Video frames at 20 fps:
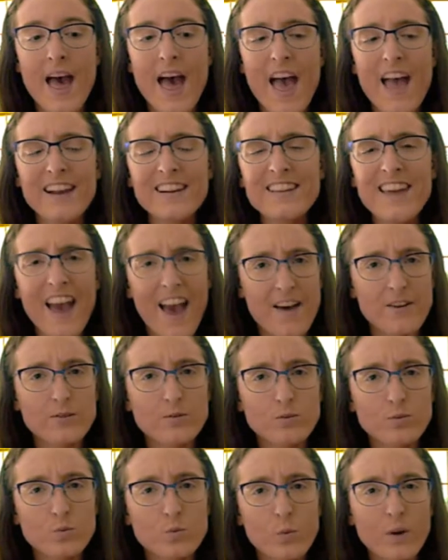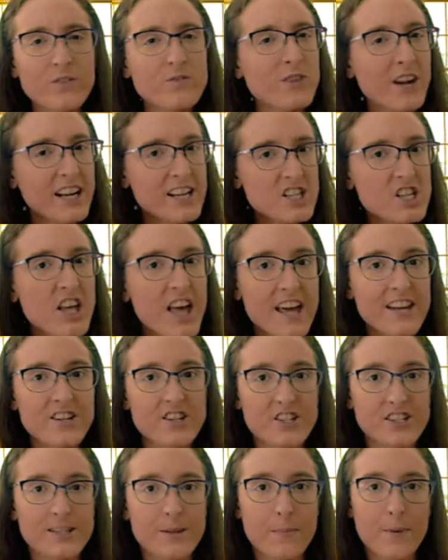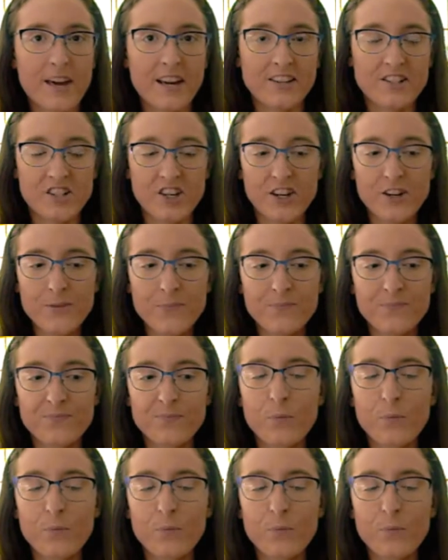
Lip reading: And yet, when Rachel enters the picture,